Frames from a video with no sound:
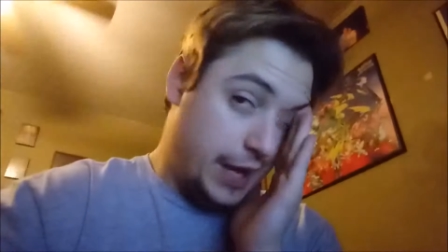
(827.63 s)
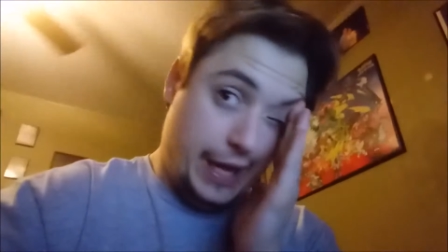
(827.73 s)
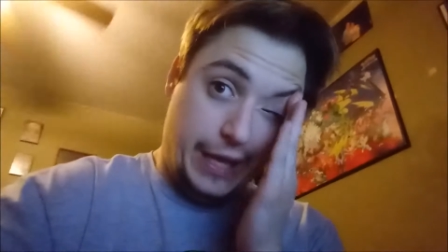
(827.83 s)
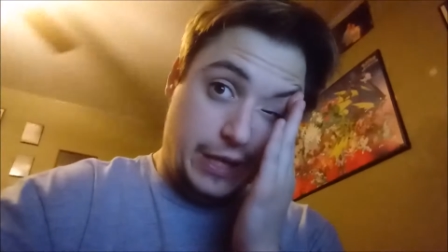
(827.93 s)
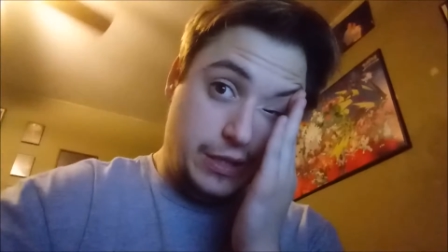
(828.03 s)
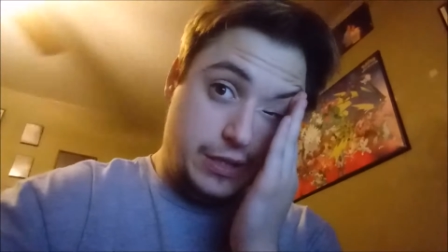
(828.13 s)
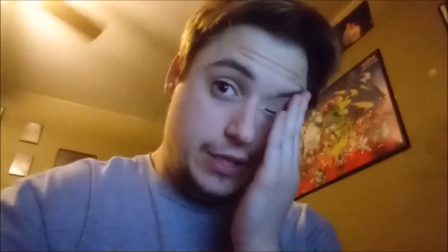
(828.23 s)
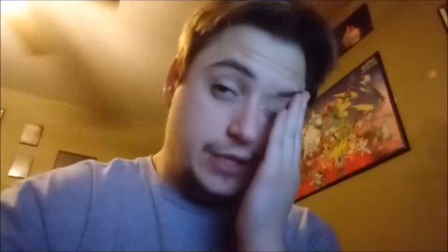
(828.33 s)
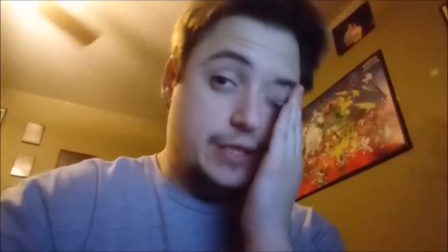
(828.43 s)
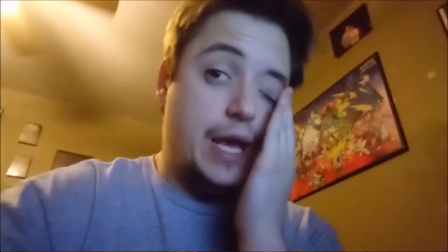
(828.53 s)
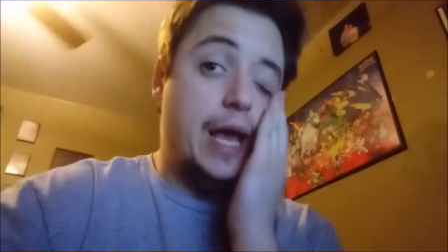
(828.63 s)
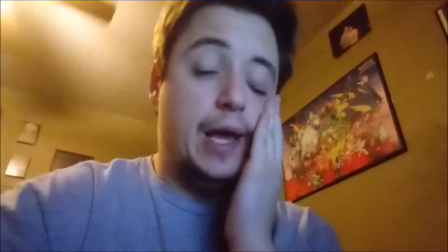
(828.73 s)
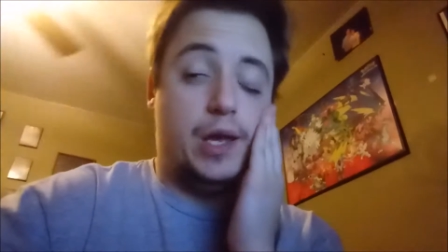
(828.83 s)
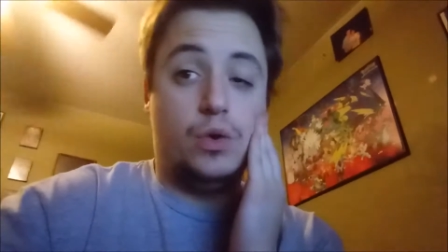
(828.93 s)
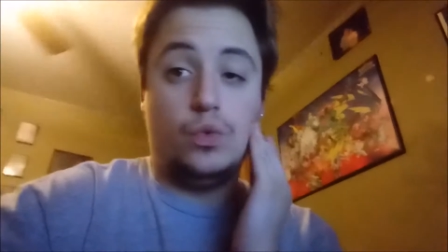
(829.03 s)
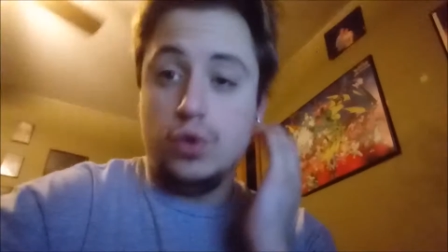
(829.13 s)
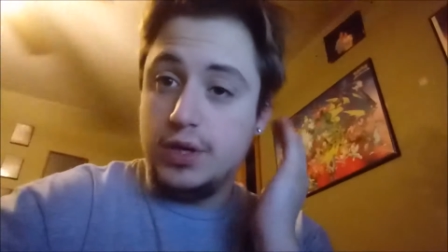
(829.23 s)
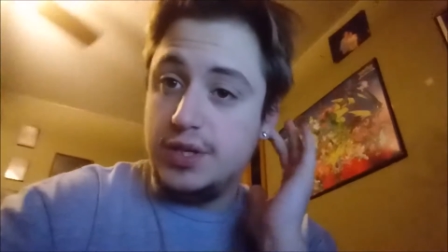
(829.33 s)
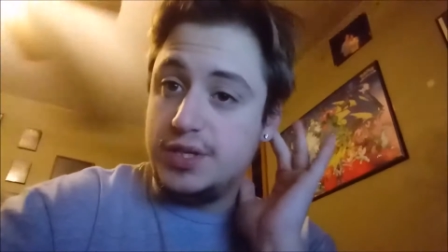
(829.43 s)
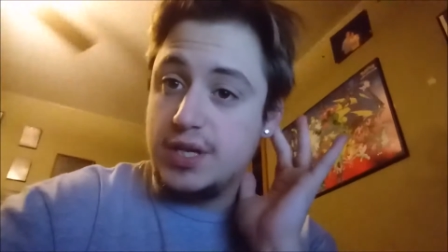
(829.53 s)
his day
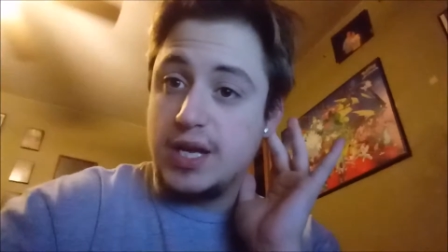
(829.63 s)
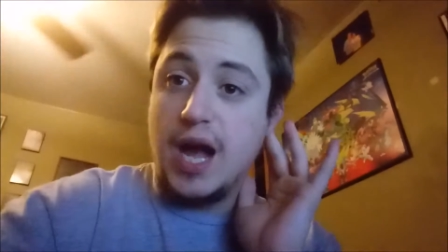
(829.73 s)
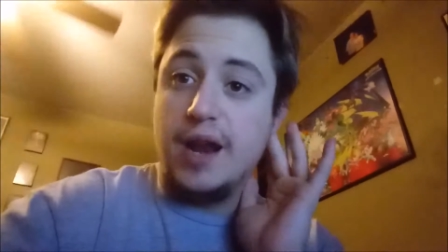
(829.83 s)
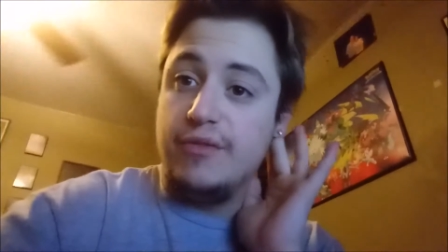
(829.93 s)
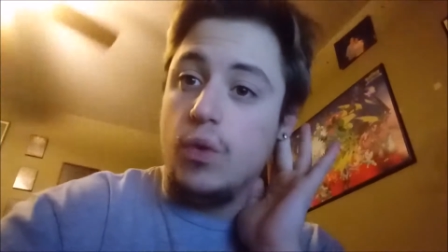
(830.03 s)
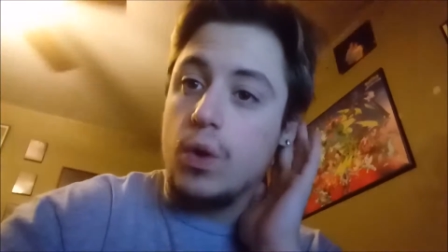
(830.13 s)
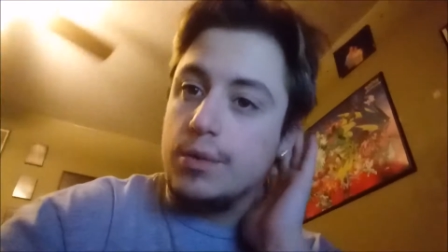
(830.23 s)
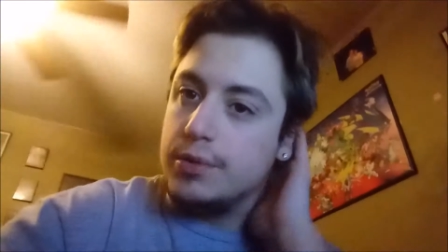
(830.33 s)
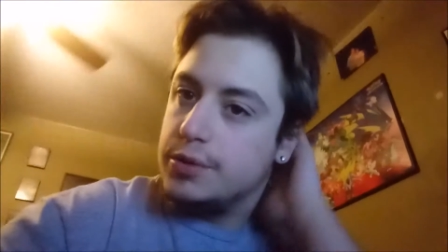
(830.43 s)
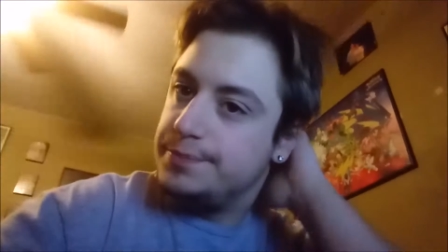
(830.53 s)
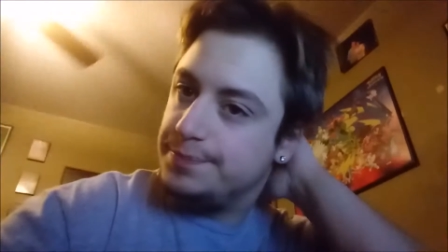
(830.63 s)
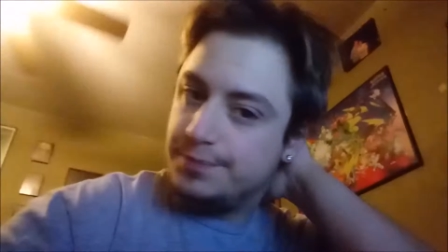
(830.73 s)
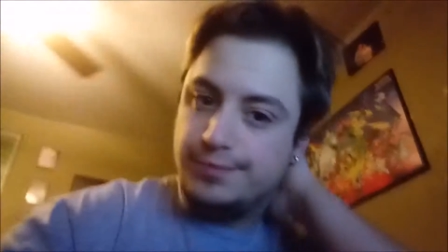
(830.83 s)
was kind of horrible,